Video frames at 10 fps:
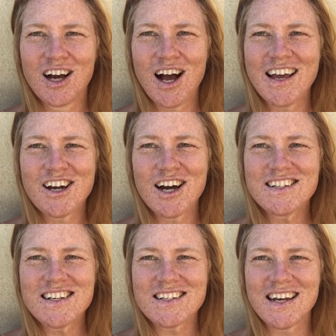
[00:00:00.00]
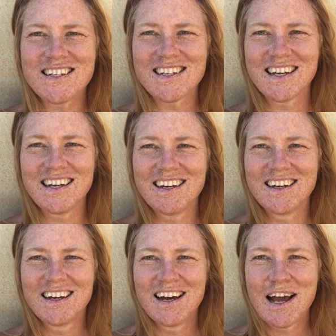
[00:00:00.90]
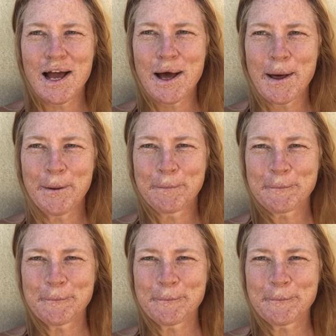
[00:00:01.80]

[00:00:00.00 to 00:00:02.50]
Hi guys, it's Ainslie. I